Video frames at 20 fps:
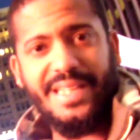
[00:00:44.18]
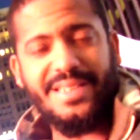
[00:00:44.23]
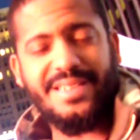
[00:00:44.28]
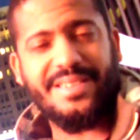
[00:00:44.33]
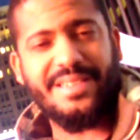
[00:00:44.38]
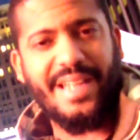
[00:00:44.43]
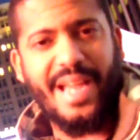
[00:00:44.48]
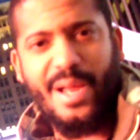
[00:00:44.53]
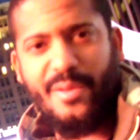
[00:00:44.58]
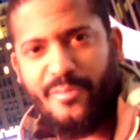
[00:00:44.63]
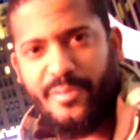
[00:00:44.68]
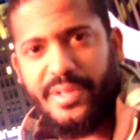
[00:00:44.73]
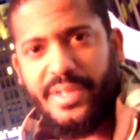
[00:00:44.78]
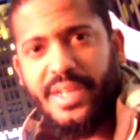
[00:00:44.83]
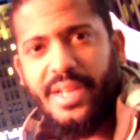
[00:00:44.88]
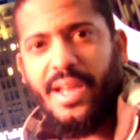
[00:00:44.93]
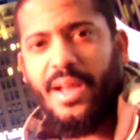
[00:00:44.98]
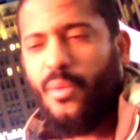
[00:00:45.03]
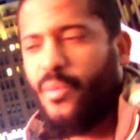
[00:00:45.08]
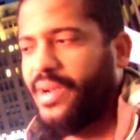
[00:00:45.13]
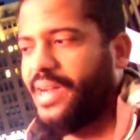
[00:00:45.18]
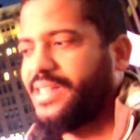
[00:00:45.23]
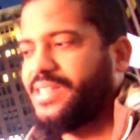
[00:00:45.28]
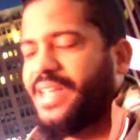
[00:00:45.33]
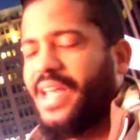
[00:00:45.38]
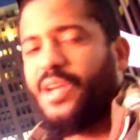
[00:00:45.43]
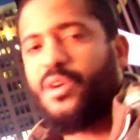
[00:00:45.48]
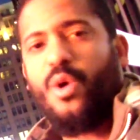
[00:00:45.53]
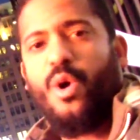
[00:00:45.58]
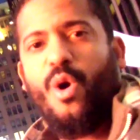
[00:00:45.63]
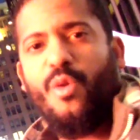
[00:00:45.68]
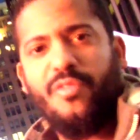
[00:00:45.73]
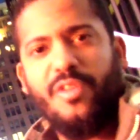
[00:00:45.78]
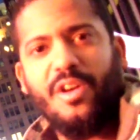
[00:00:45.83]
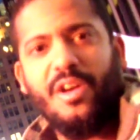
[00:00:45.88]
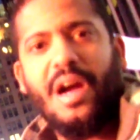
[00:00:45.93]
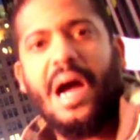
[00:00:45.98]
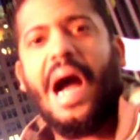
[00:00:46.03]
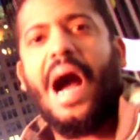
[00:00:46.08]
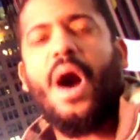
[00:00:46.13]
slavery, and we're gonna take
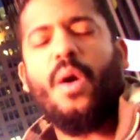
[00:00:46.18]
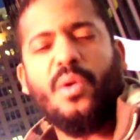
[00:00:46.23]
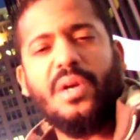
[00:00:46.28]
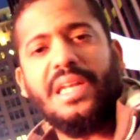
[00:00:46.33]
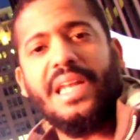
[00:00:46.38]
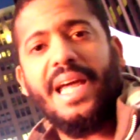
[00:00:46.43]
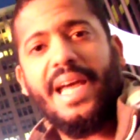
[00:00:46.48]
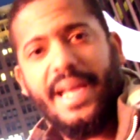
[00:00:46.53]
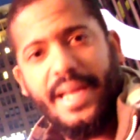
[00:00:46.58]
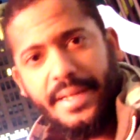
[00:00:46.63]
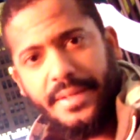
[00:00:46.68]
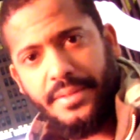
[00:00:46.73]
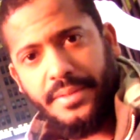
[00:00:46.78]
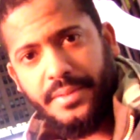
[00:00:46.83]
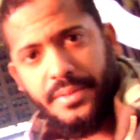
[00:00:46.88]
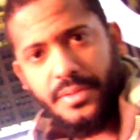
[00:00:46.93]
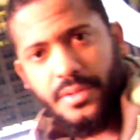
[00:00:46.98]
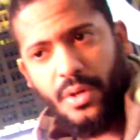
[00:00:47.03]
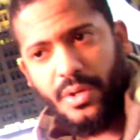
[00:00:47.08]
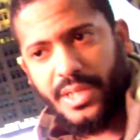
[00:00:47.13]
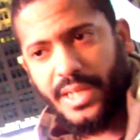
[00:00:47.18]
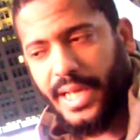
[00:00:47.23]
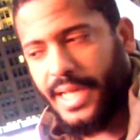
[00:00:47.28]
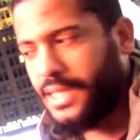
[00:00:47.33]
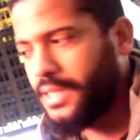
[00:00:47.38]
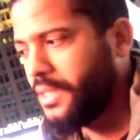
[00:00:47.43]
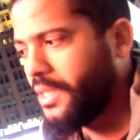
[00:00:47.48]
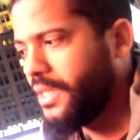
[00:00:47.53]
over our land. Okay.